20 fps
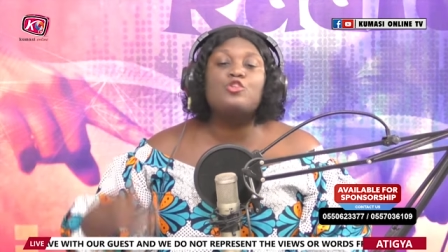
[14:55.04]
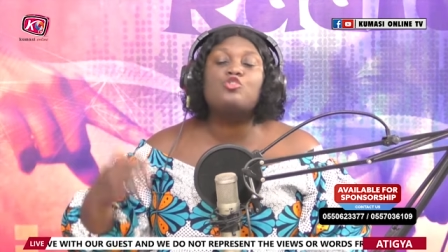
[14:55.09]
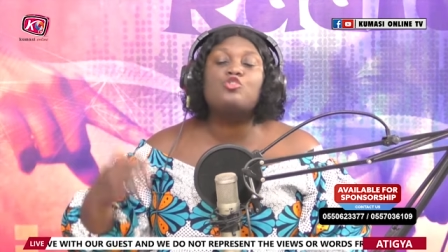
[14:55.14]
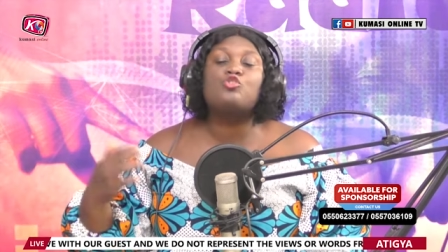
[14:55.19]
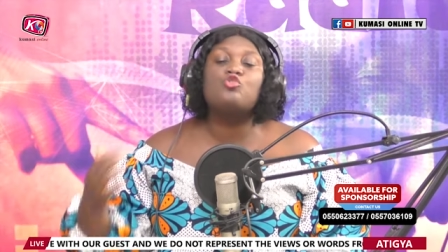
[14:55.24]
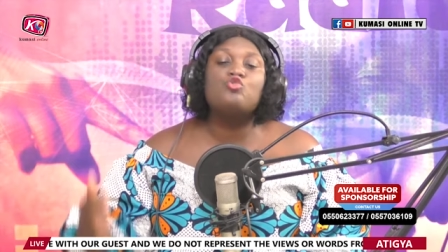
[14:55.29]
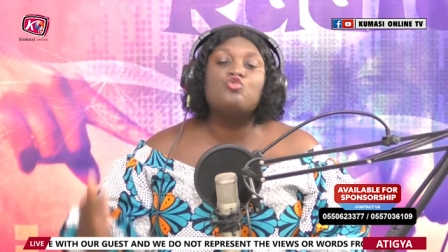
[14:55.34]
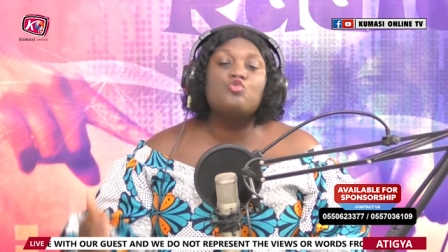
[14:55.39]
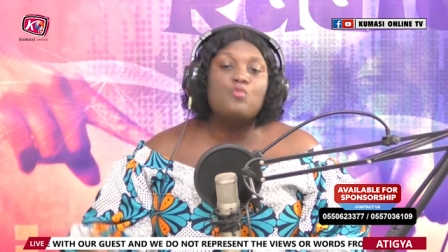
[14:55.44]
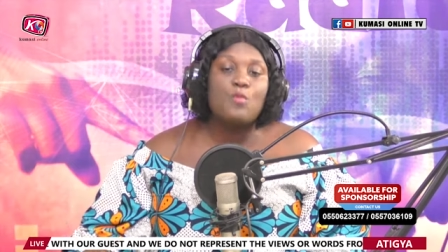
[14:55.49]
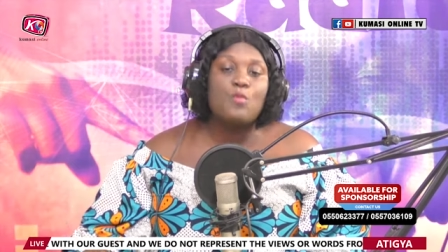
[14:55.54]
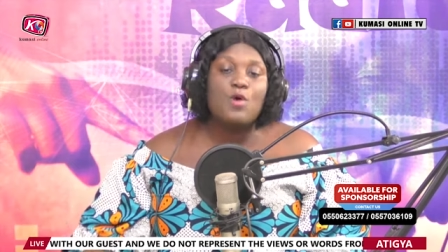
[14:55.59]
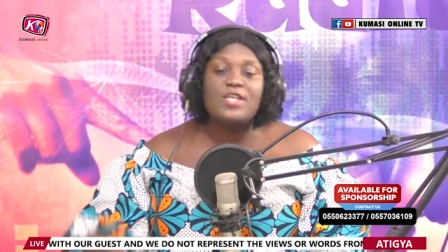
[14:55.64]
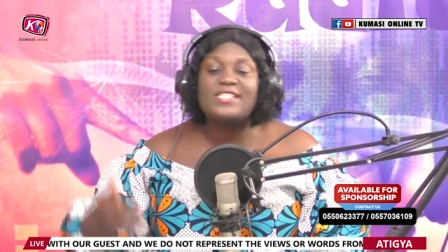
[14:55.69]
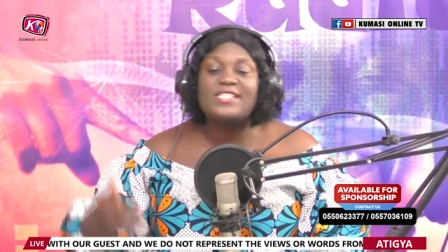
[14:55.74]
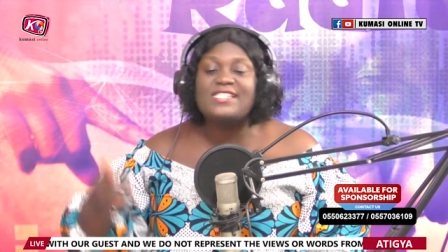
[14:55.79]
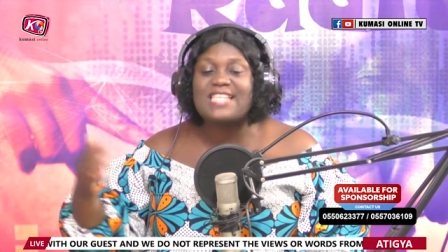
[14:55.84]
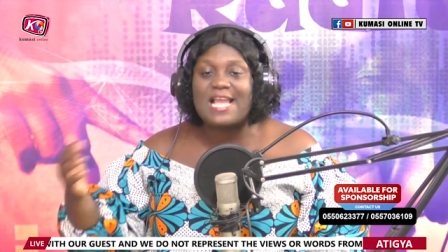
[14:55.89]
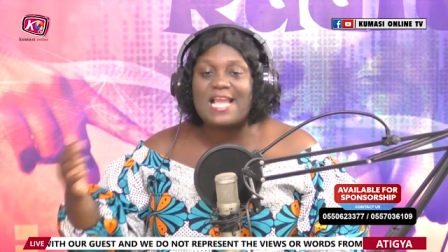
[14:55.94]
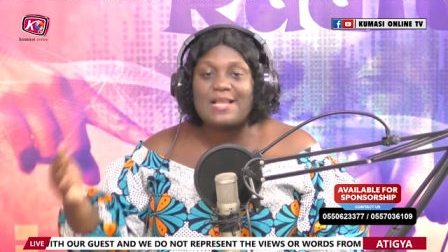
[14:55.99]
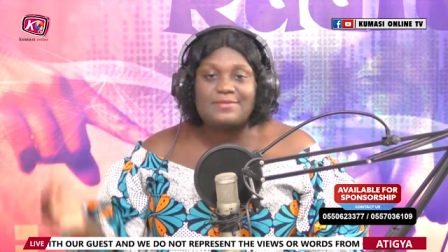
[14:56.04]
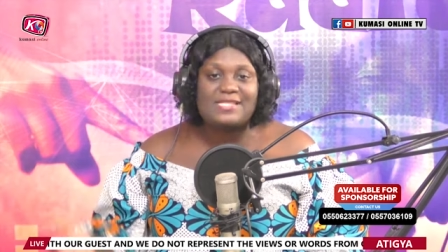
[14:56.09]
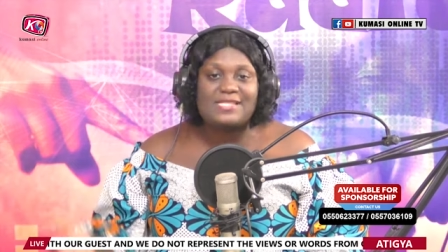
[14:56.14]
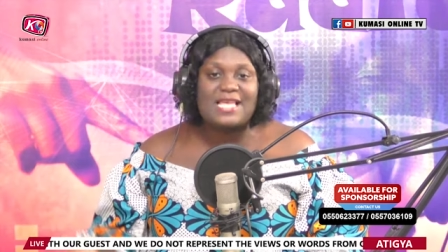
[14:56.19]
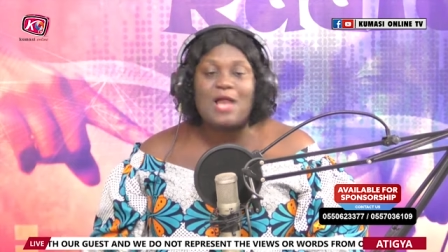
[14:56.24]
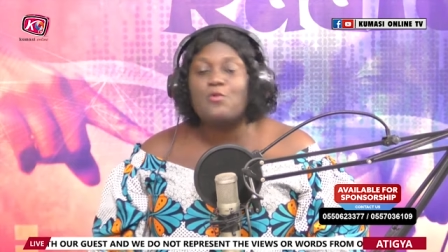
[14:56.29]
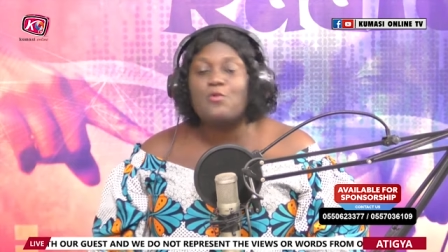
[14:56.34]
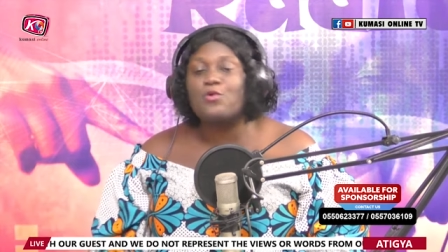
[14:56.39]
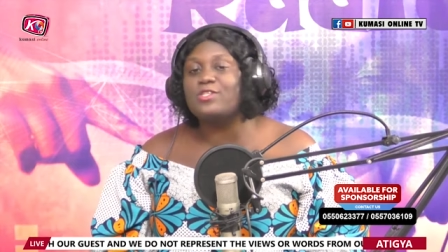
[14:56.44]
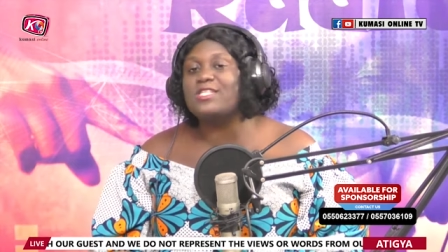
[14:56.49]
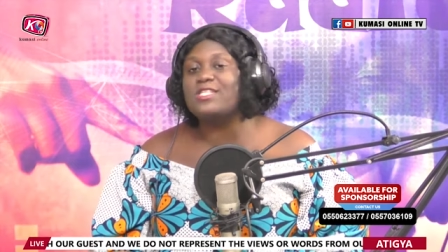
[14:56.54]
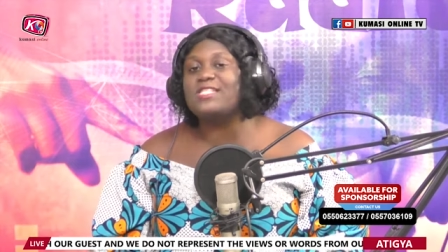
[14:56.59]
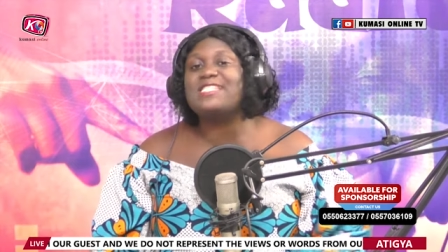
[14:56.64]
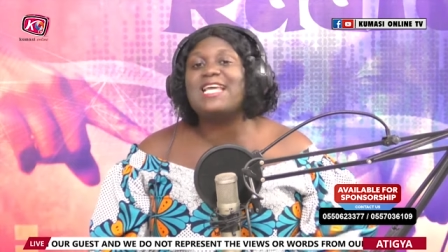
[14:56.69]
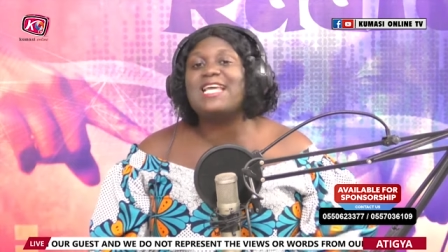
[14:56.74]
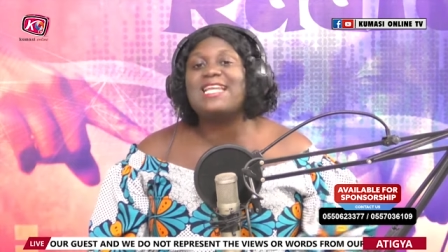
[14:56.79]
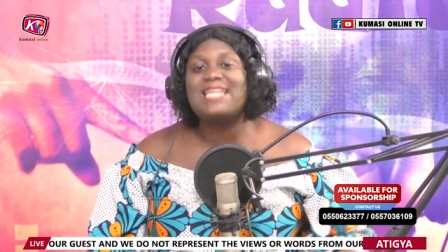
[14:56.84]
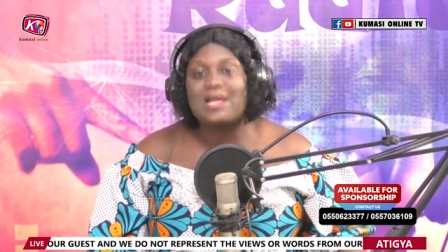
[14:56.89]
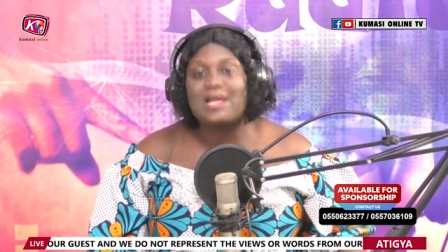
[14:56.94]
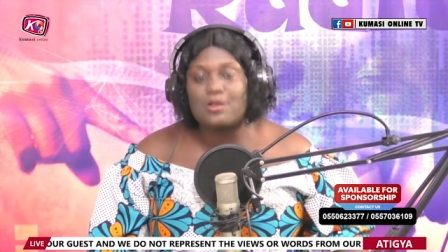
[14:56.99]
That is what they used to do
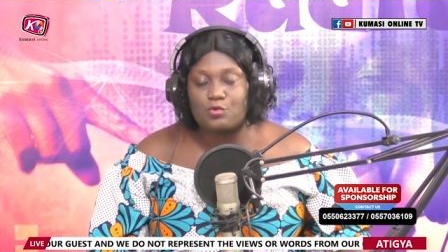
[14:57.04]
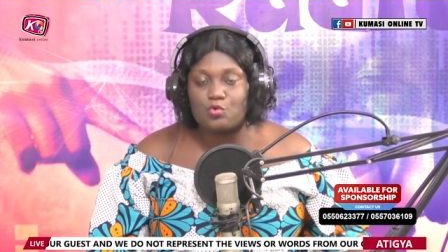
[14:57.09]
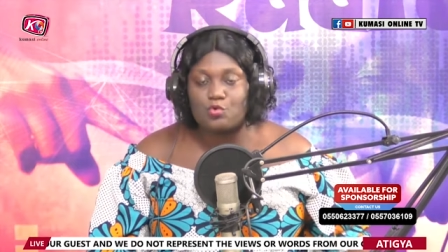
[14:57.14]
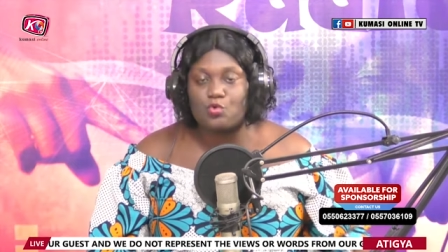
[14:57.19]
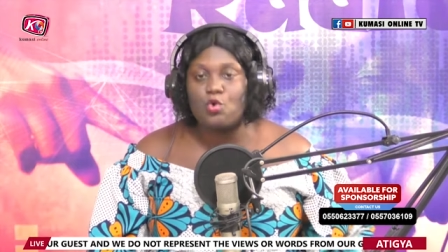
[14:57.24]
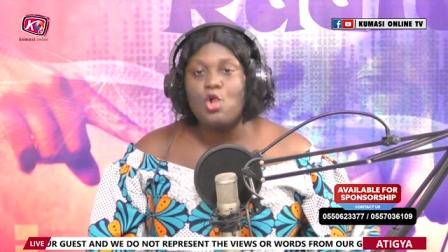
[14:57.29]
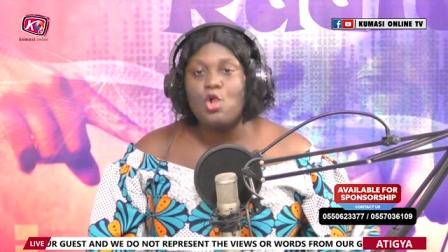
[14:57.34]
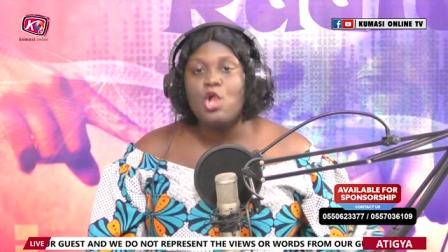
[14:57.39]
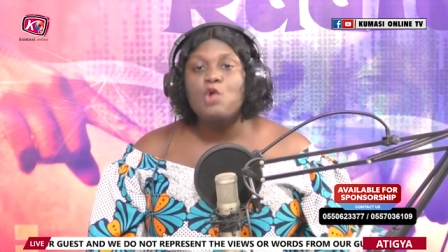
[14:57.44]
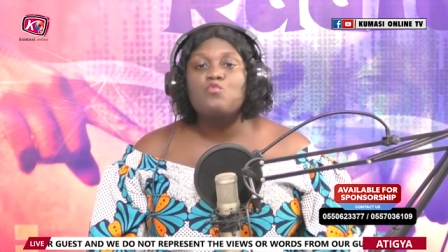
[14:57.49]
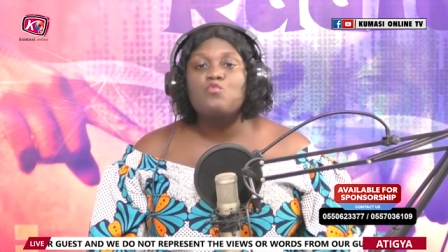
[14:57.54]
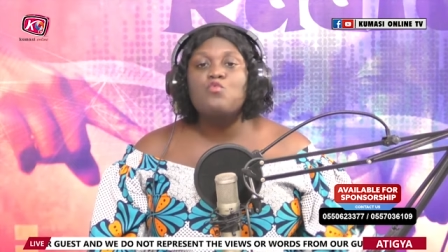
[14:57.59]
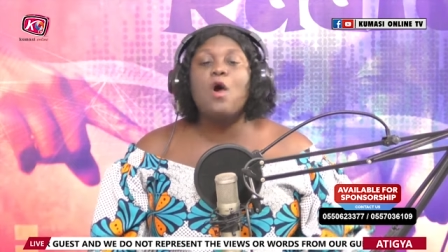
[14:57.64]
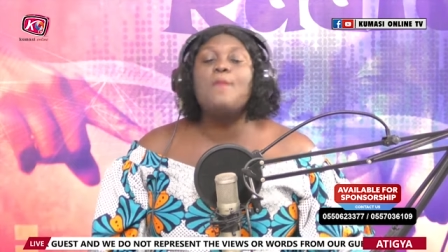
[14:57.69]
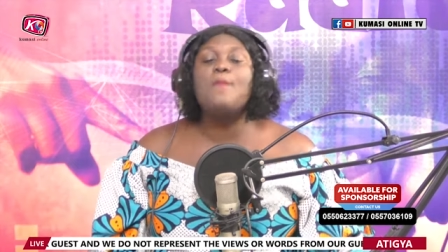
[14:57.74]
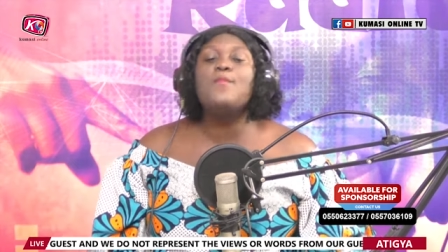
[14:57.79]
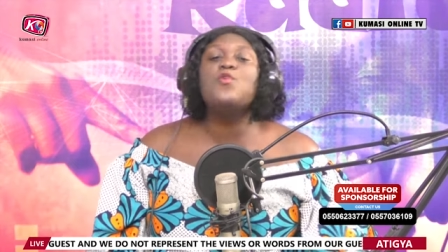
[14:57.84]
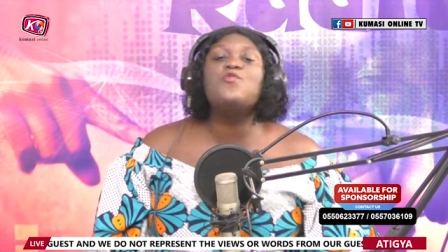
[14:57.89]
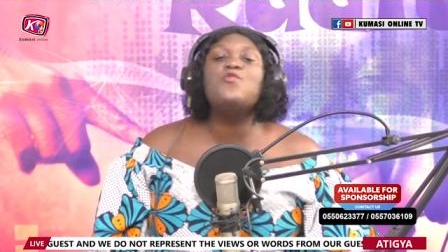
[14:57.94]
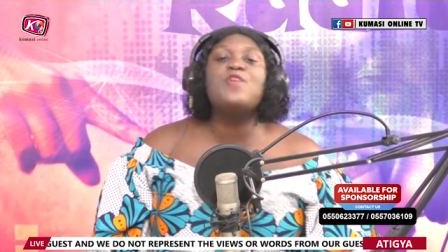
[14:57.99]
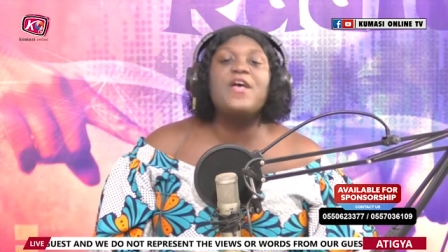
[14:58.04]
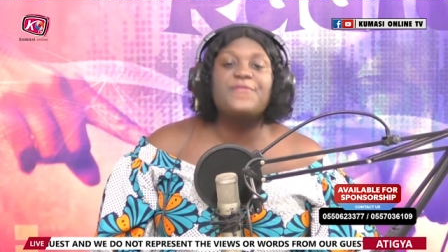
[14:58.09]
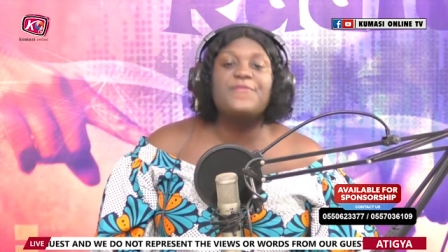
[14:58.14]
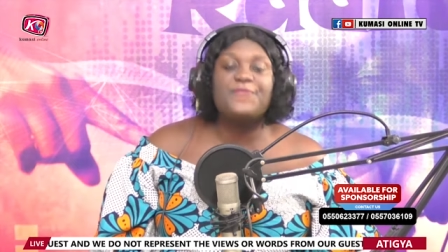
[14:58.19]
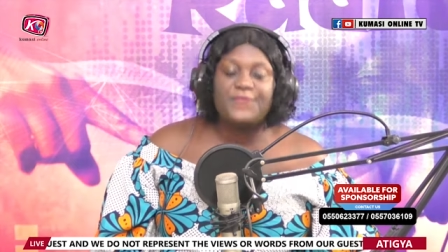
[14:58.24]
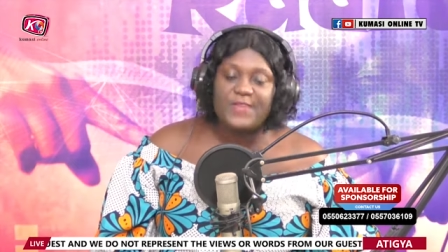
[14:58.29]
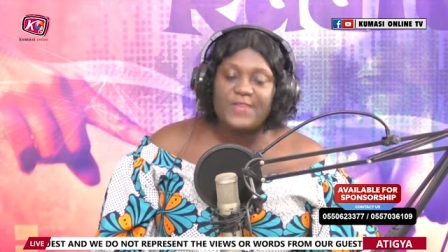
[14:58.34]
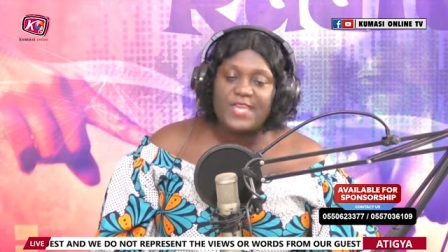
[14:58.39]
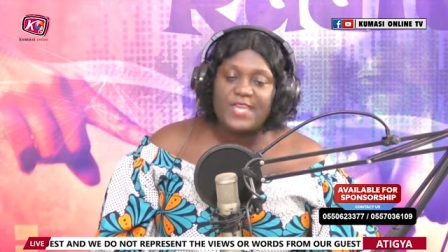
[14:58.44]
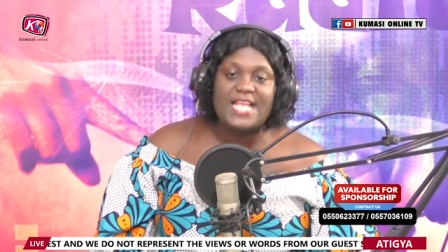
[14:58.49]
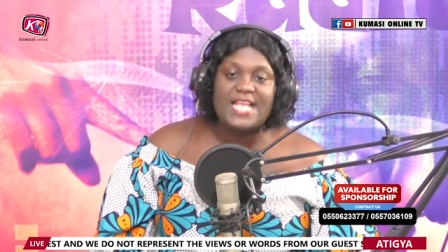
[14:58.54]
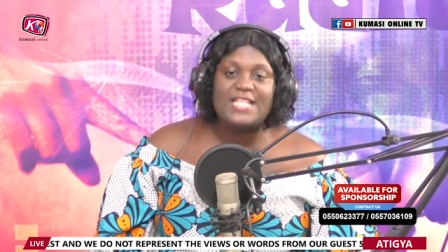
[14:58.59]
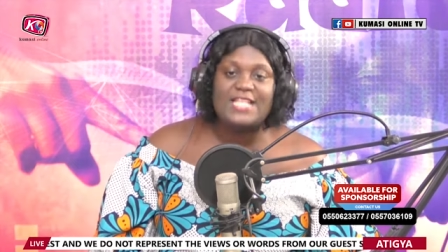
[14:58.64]
most times. I was saying that crow.